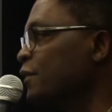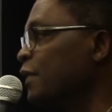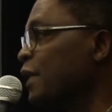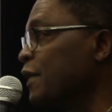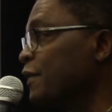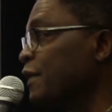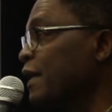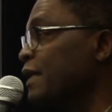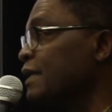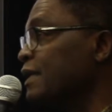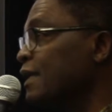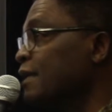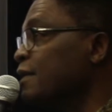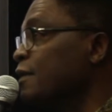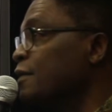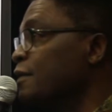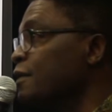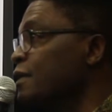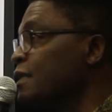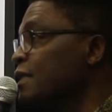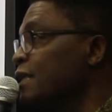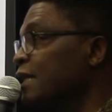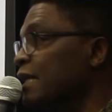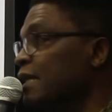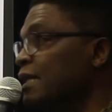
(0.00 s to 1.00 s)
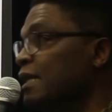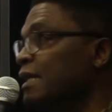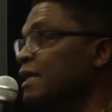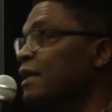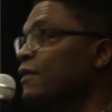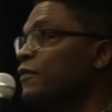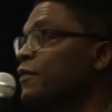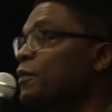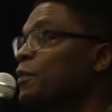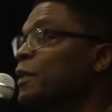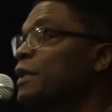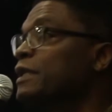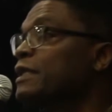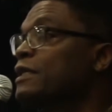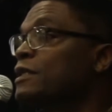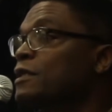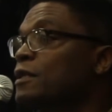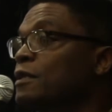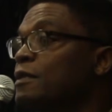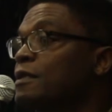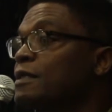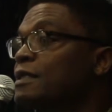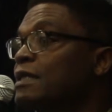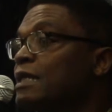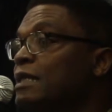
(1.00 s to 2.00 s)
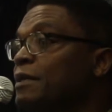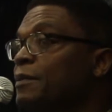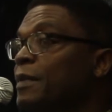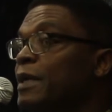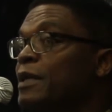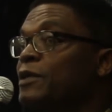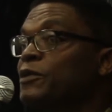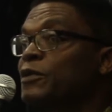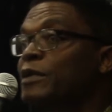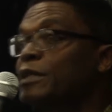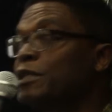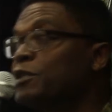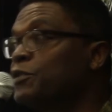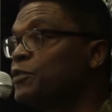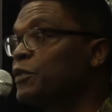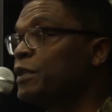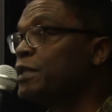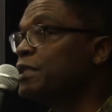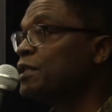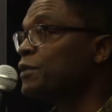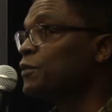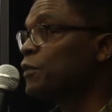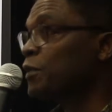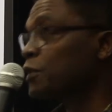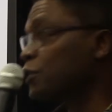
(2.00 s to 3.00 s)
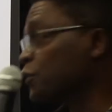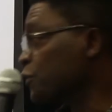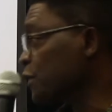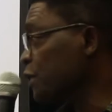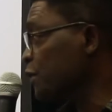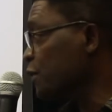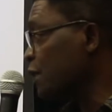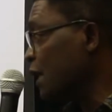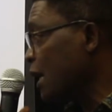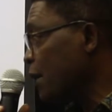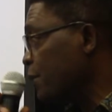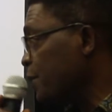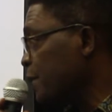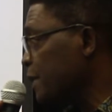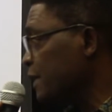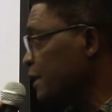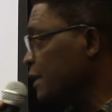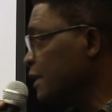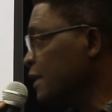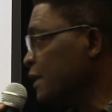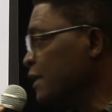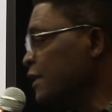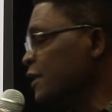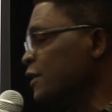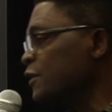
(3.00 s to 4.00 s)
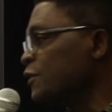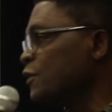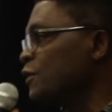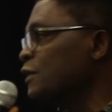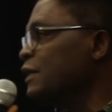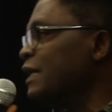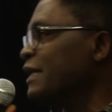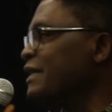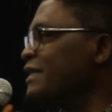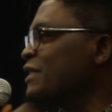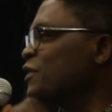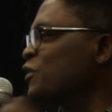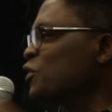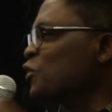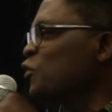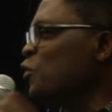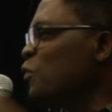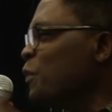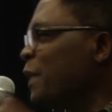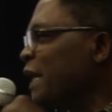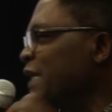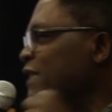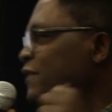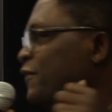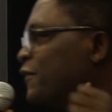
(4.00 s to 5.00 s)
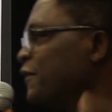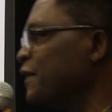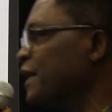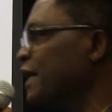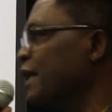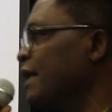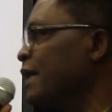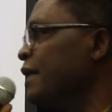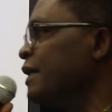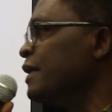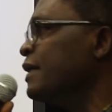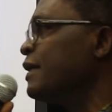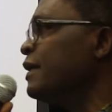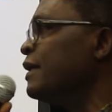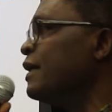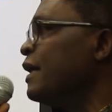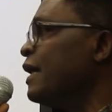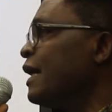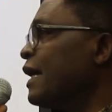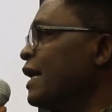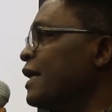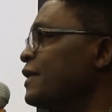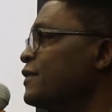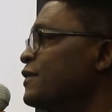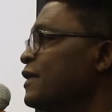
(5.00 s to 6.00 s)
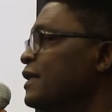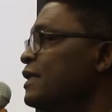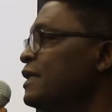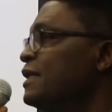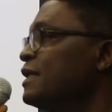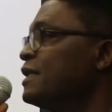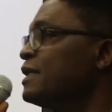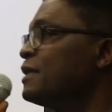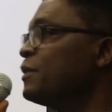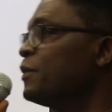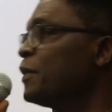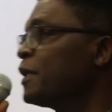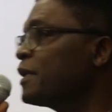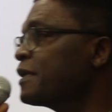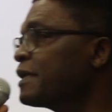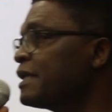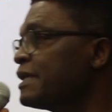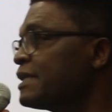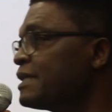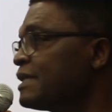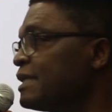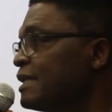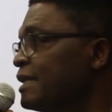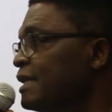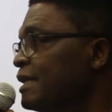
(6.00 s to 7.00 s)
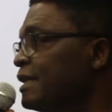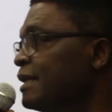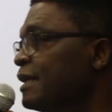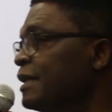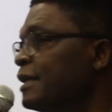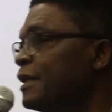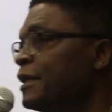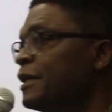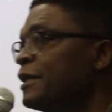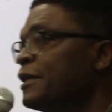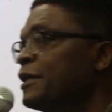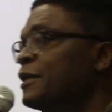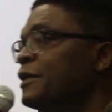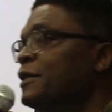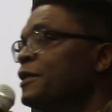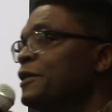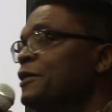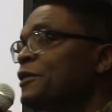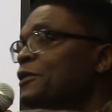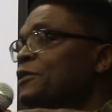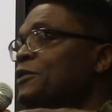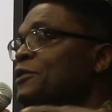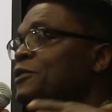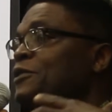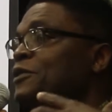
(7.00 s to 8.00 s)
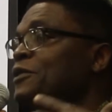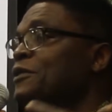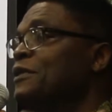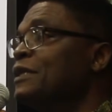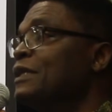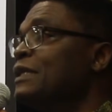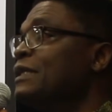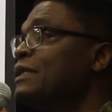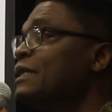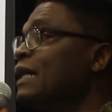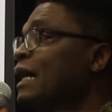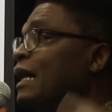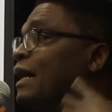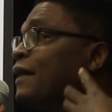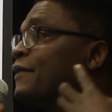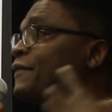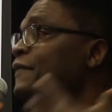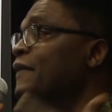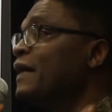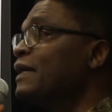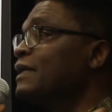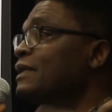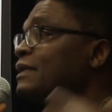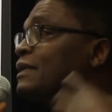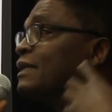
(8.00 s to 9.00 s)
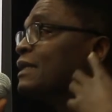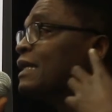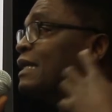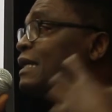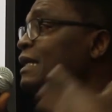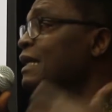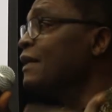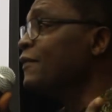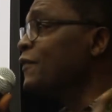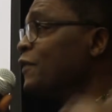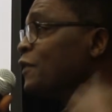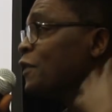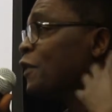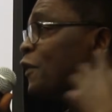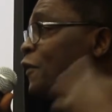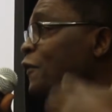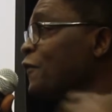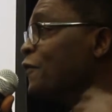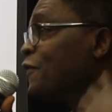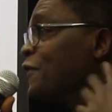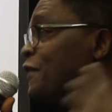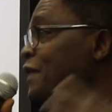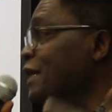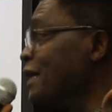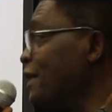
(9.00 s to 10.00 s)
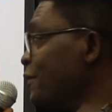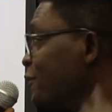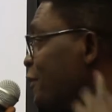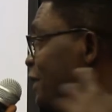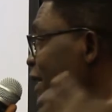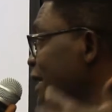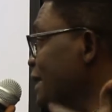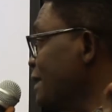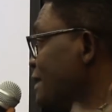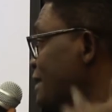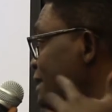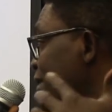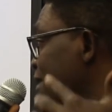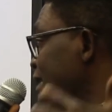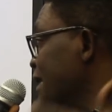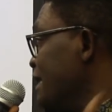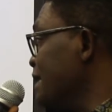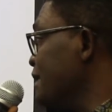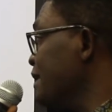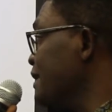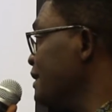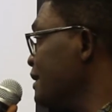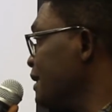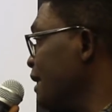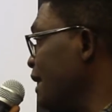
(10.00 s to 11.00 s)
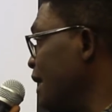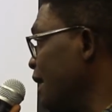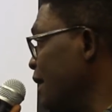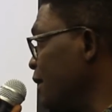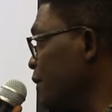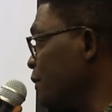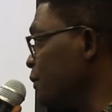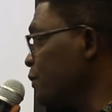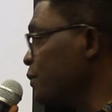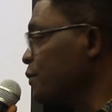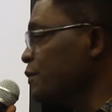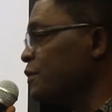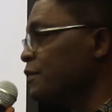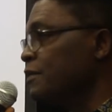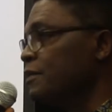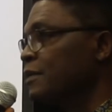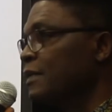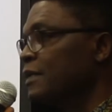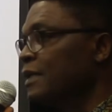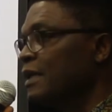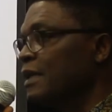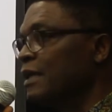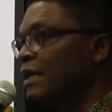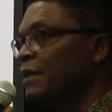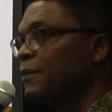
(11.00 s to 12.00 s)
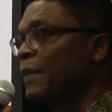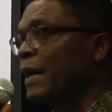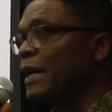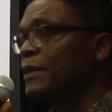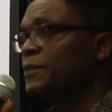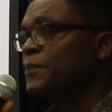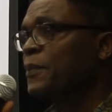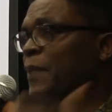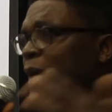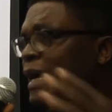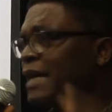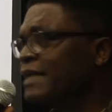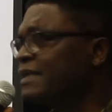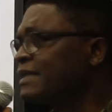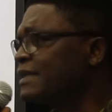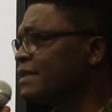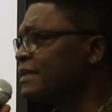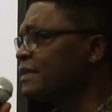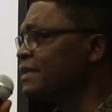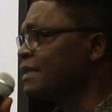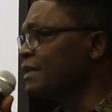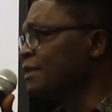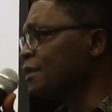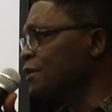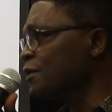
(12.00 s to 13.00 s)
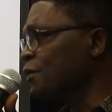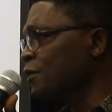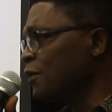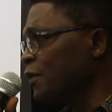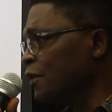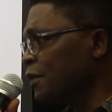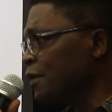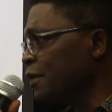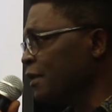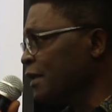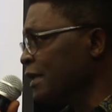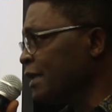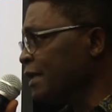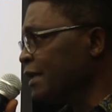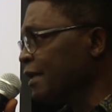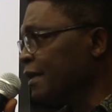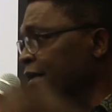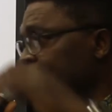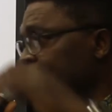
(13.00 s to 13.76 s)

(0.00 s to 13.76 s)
We are rather concerned, and everybody's concerned about 2020, what's going to happen. So there is too much fear. Actually, in democracy, you shouldn't have the level of fear we are entertaining now about parties and so on.